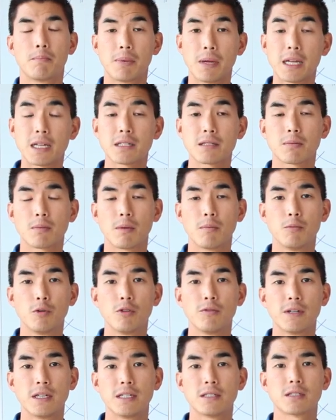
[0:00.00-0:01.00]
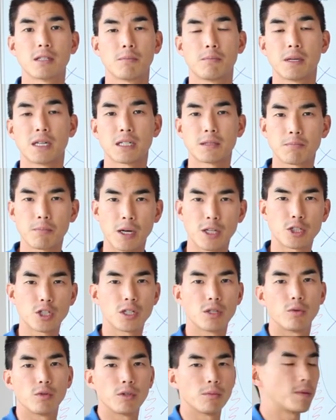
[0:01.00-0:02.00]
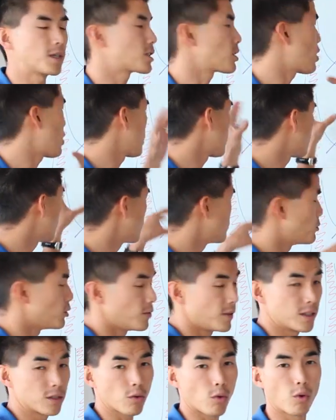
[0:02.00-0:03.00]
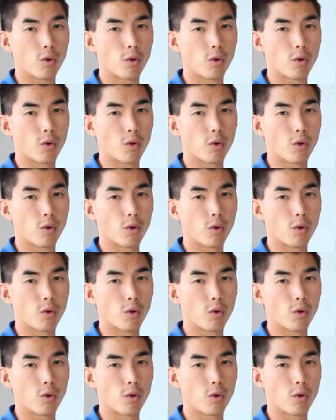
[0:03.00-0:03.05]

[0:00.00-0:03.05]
biggest movies, the biggest budget, or the big Hollywood movies,